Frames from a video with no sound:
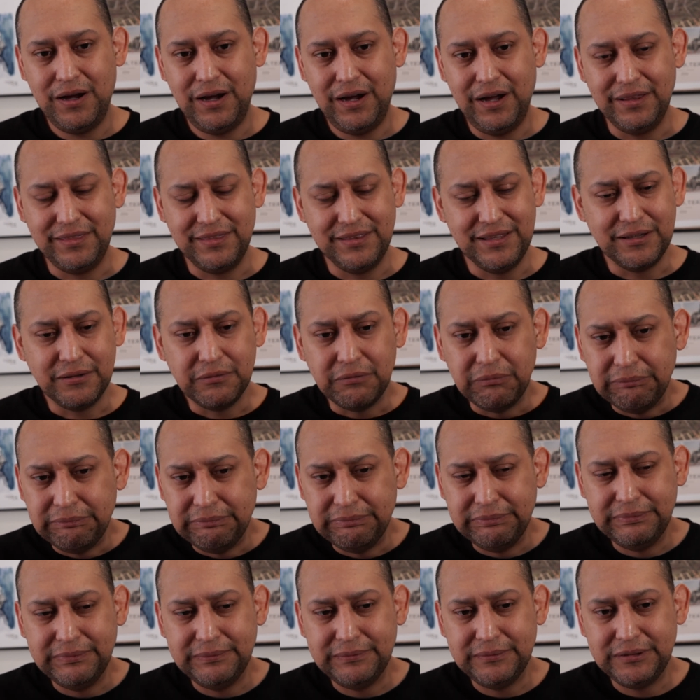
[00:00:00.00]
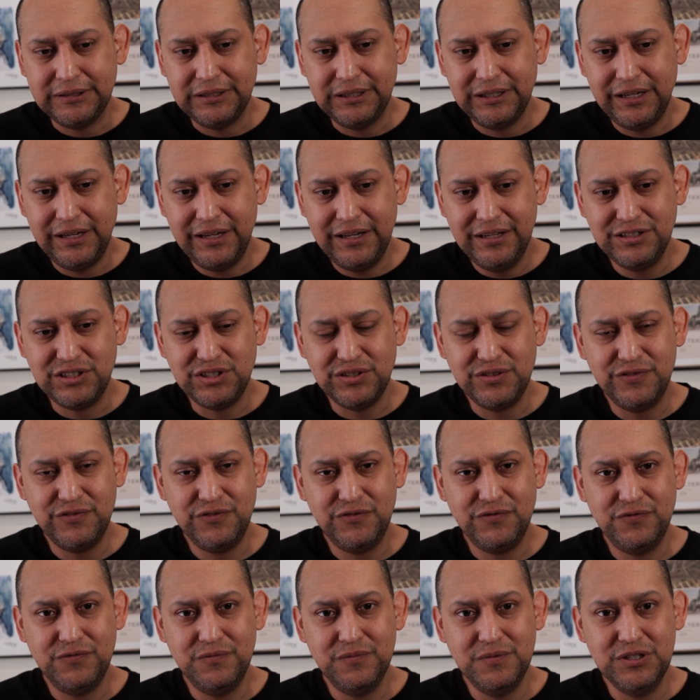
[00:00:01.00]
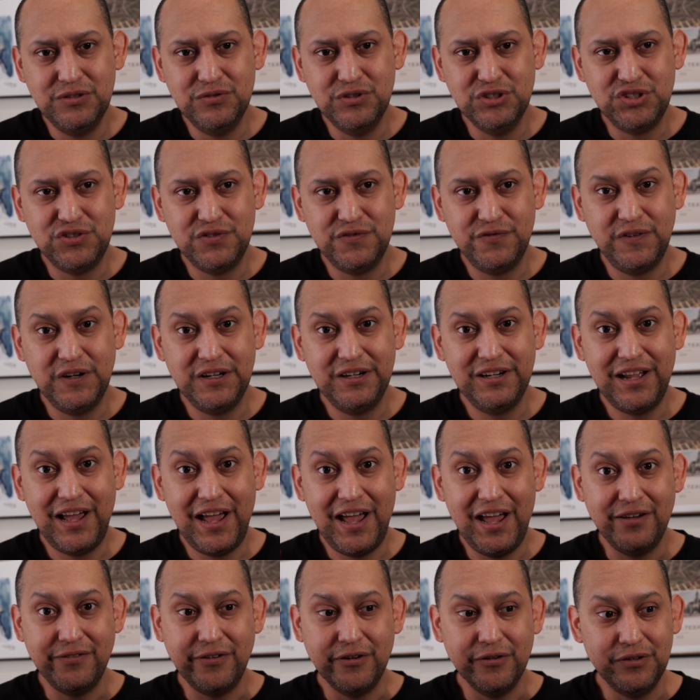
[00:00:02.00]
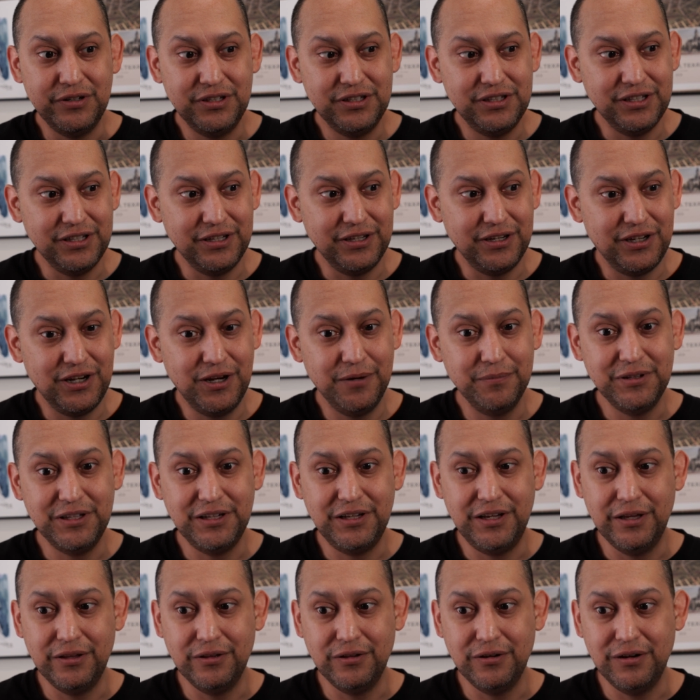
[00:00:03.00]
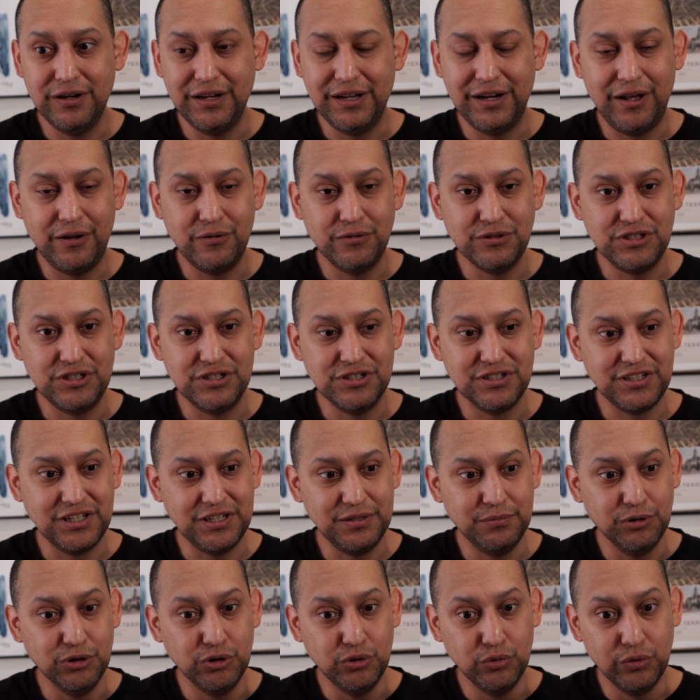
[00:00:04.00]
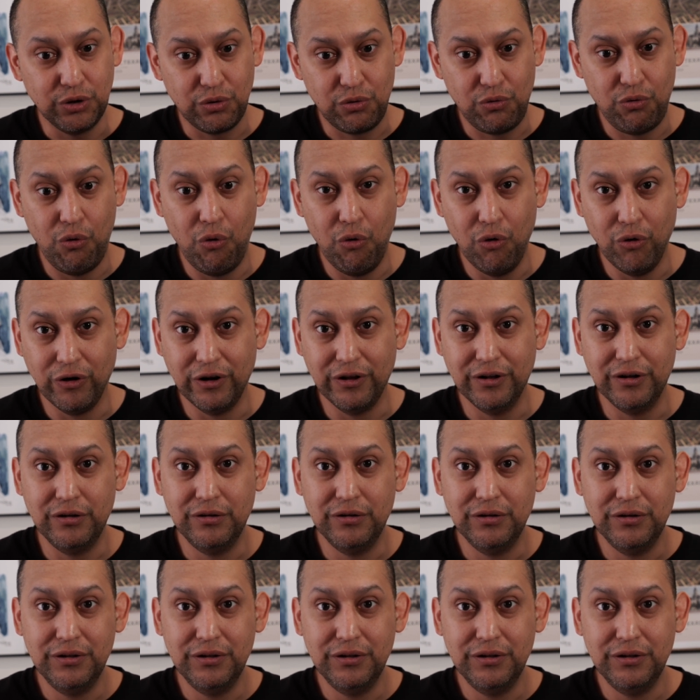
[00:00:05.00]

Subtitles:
I think it was fun to have everything come together, and I was just able to record it